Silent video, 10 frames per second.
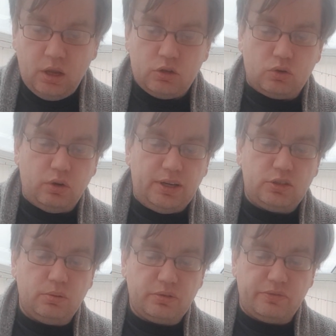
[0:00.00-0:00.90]
So in
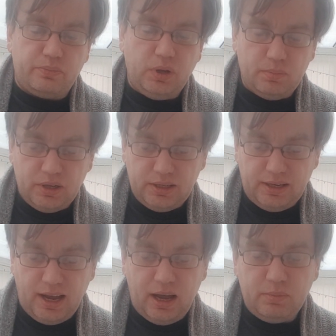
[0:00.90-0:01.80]
terms of
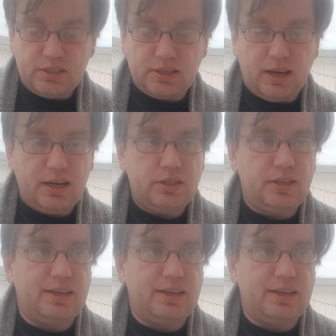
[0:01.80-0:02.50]
playability, army size,